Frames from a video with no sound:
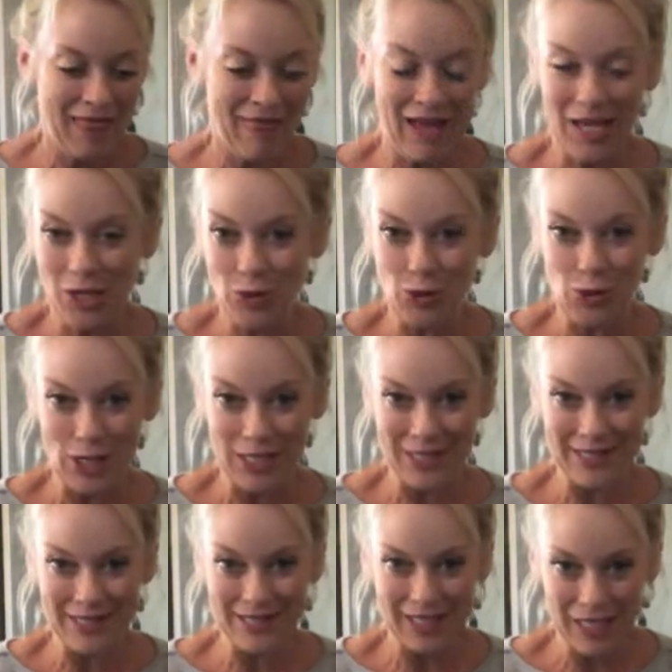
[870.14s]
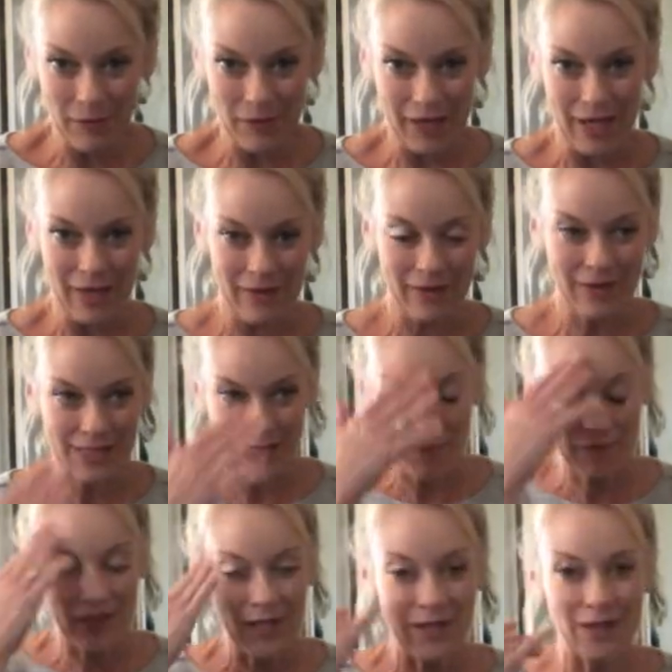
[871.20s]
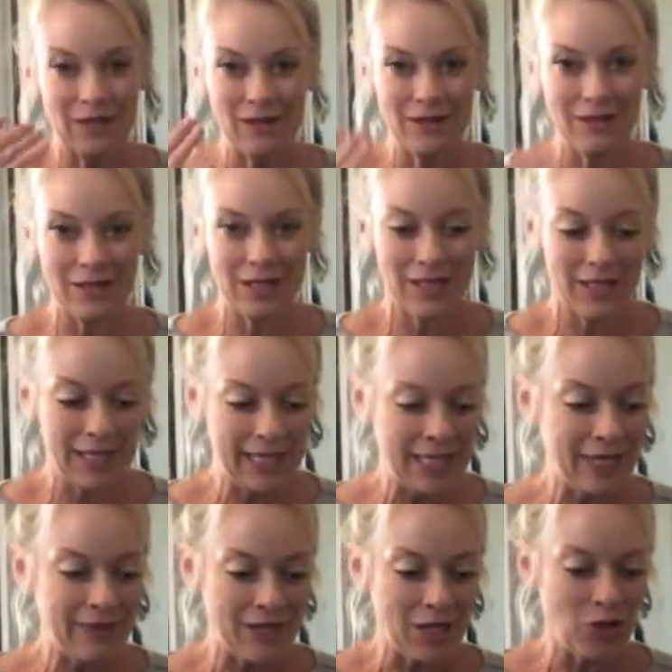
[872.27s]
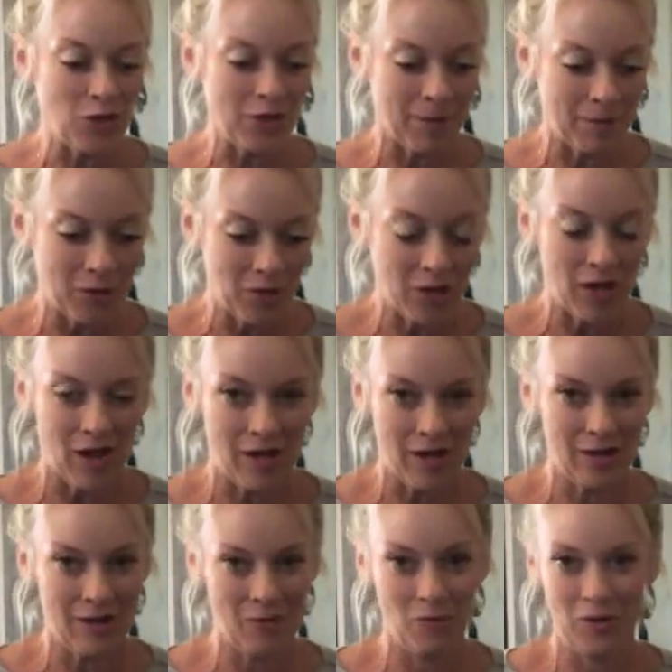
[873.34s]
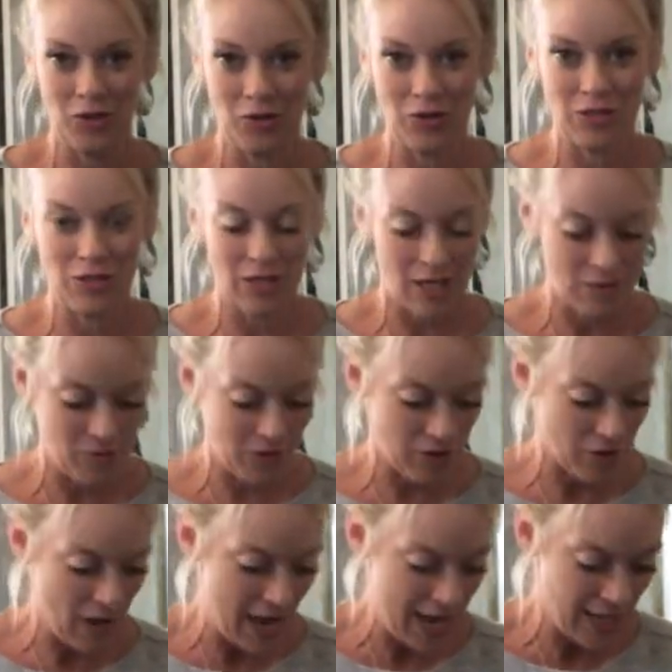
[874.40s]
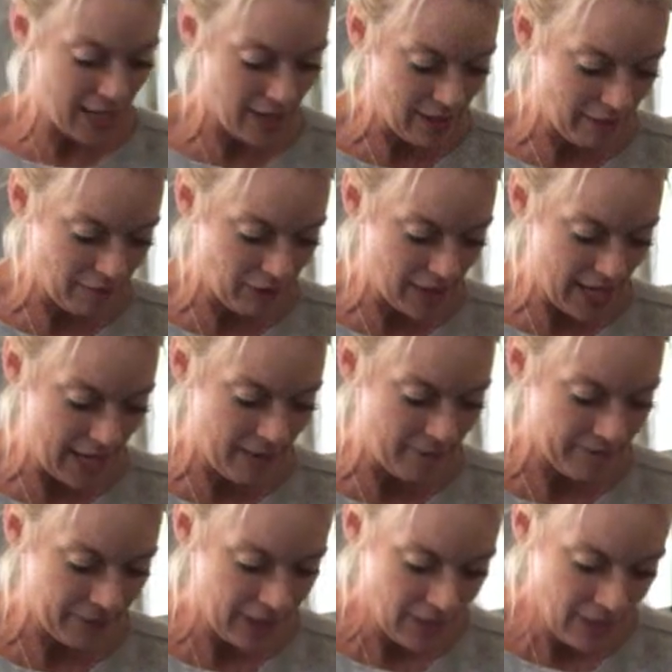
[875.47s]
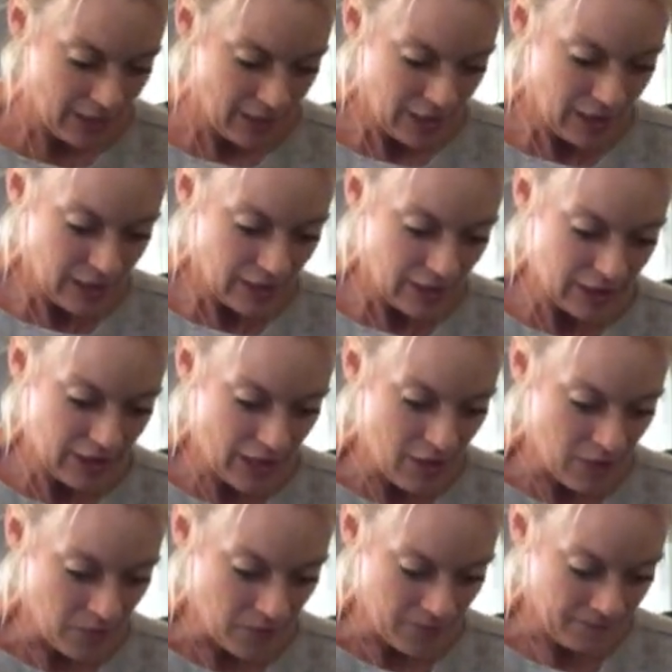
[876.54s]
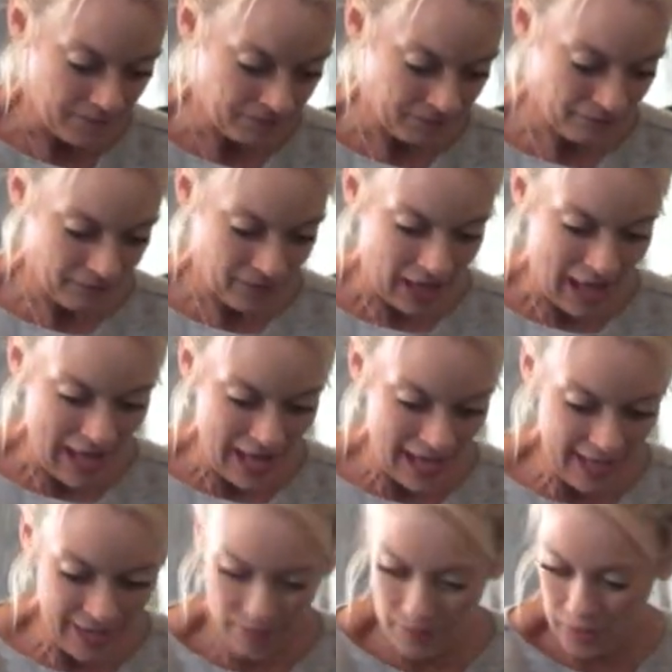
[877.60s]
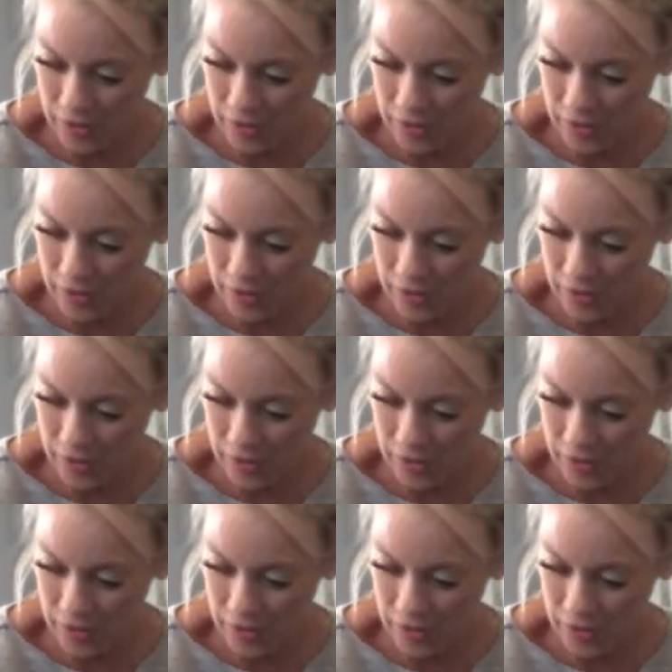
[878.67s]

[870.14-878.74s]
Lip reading: that you just sleep in, something clean that you can put on when you're done with your hiking every day. So I